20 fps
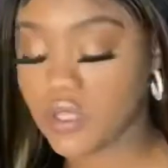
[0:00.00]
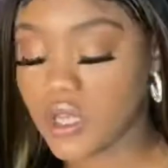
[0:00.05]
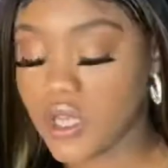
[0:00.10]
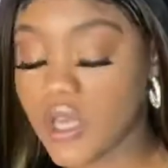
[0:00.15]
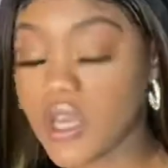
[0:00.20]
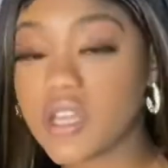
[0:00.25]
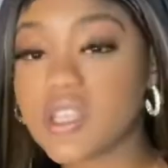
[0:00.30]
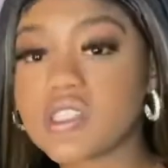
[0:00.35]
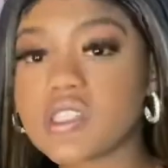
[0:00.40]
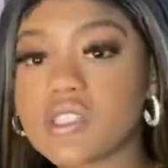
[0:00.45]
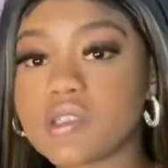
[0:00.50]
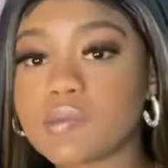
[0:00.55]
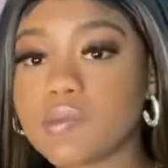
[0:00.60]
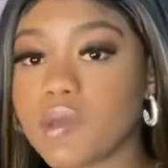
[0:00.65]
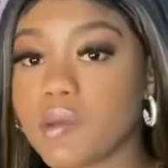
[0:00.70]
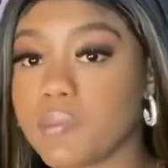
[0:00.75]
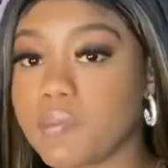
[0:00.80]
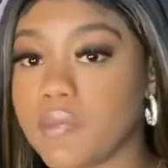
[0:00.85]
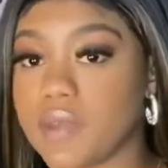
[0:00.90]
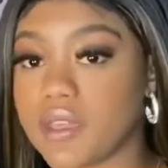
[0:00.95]
It's a
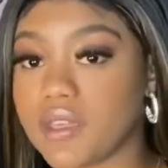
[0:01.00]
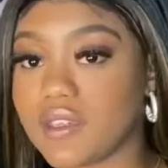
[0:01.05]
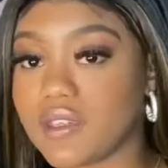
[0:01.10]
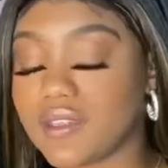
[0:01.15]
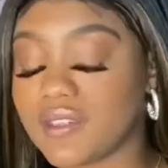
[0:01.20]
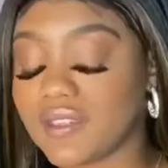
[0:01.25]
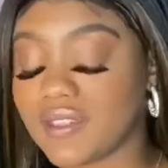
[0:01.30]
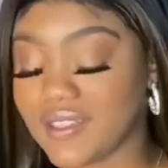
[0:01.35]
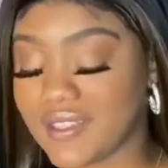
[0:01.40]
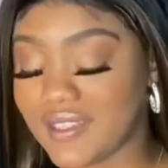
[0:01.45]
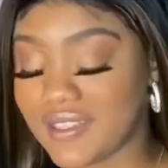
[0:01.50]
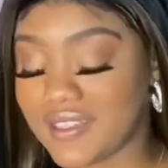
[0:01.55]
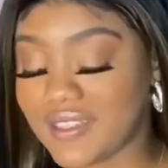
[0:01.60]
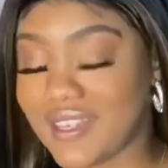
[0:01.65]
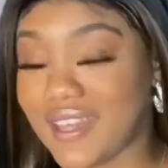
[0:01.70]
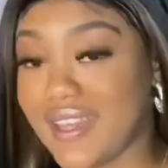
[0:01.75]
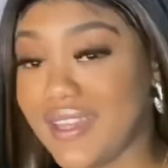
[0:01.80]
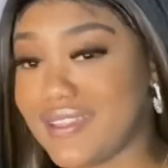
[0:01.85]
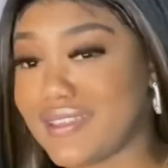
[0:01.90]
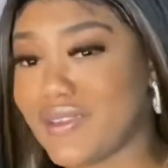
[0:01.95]
minute to get
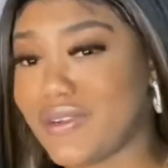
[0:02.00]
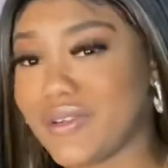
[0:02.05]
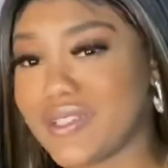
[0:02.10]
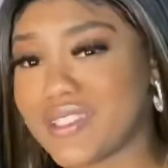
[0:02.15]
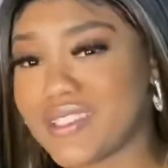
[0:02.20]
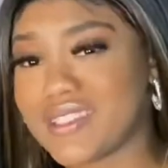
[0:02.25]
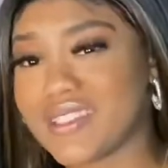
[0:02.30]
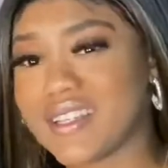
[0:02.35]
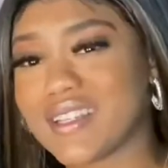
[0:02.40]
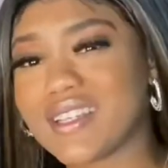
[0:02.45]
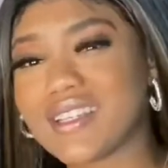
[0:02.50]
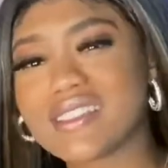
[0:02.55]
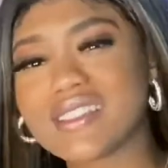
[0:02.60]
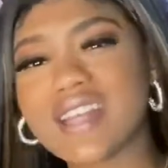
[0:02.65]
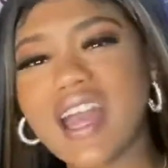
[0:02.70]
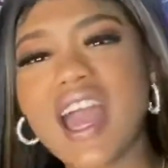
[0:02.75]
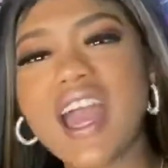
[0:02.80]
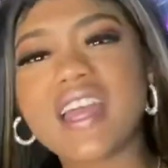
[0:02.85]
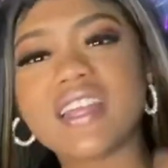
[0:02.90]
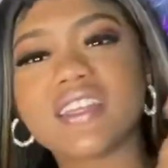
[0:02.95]
that question because
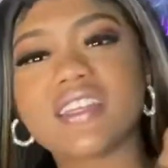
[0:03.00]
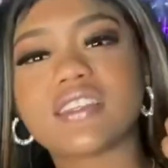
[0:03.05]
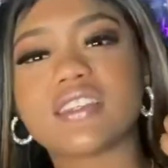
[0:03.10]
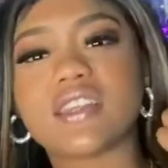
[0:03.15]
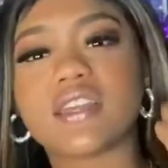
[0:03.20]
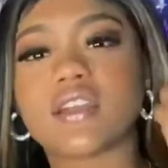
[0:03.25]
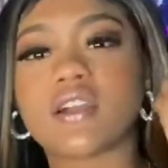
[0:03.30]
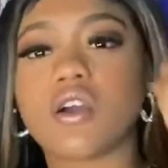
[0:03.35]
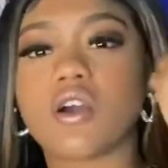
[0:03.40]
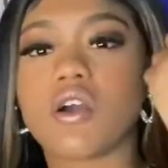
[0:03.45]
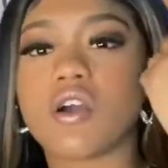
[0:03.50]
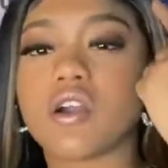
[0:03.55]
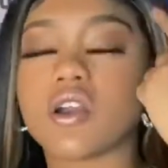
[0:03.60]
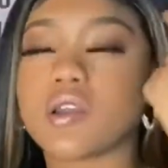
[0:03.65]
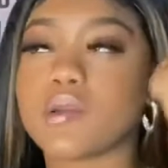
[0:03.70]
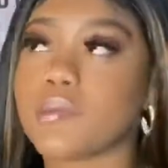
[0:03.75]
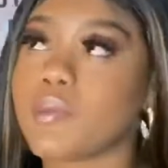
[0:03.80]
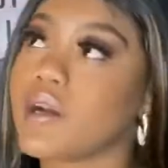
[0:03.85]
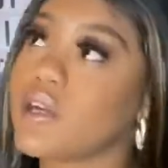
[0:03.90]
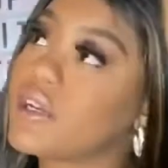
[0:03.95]
I had to think
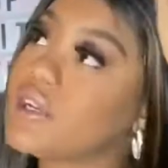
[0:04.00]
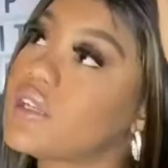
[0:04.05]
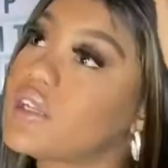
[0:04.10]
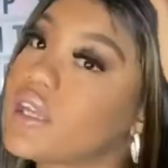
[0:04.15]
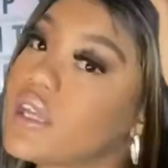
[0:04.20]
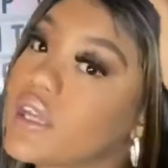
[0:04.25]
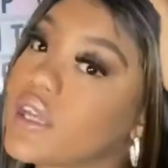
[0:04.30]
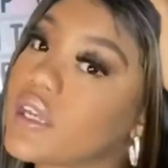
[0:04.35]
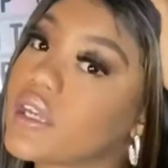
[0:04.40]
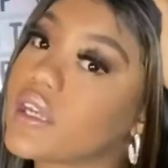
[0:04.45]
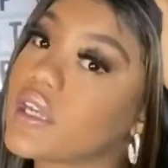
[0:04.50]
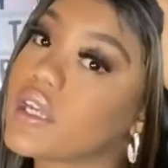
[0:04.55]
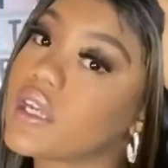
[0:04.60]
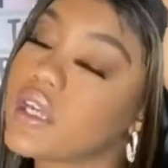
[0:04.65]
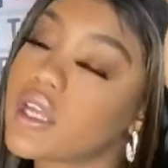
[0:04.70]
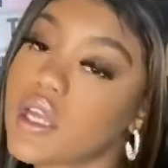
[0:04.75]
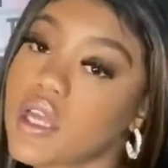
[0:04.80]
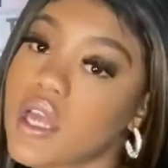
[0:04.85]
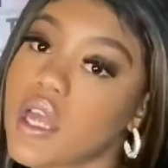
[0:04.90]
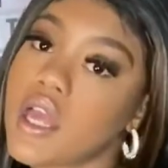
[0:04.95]
hard about it.
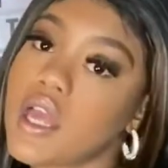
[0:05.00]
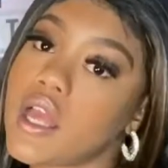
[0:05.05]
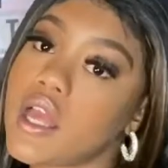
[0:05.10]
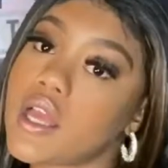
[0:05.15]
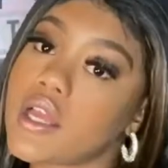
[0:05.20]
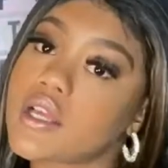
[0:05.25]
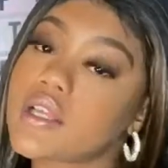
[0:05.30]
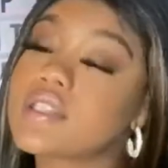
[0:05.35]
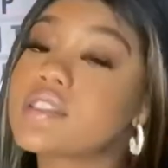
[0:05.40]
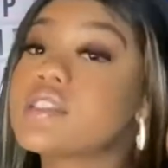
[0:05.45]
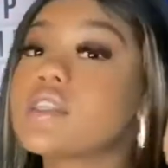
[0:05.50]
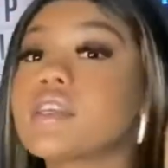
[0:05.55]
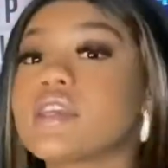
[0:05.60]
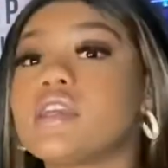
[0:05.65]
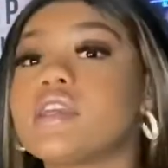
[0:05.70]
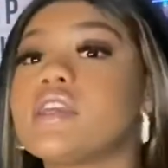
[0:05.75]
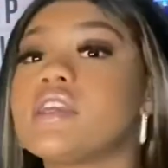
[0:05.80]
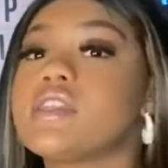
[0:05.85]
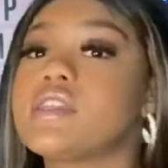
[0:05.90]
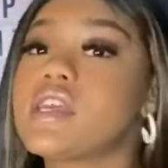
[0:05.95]
because
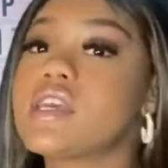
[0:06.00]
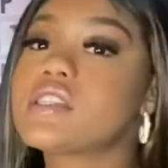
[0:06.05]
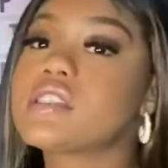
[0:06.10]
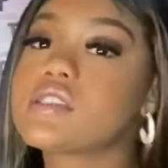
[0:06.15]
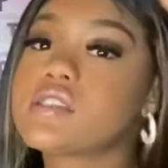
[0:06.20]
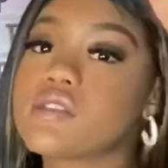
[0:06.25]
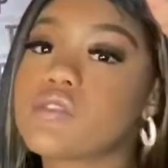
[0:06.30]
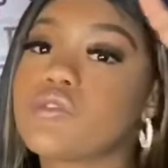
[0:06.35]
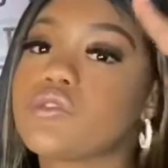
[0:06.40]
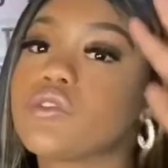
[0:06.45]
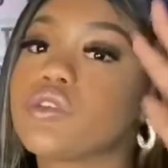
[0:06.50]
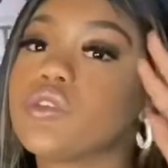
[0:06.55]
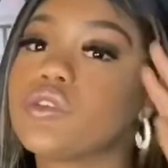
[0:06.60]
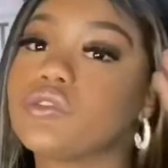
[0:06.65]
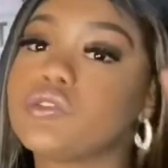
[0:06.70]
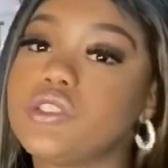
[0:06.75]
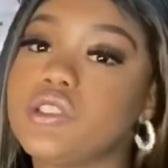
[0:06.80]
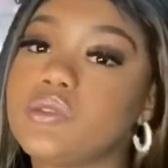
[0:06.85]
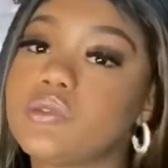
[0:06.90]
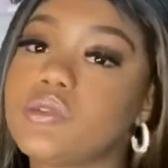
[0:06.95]
that's a
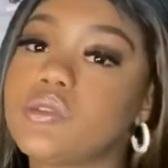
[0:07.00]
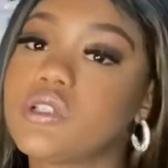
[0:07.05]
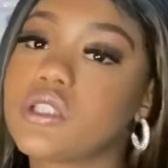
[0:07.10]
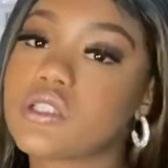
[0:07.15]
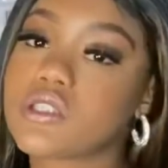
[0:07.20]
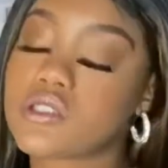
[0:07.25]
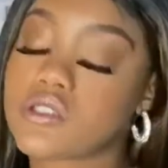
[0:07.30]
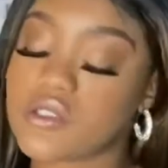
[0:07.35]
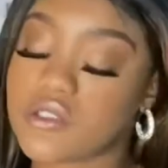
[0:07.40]
real deep question.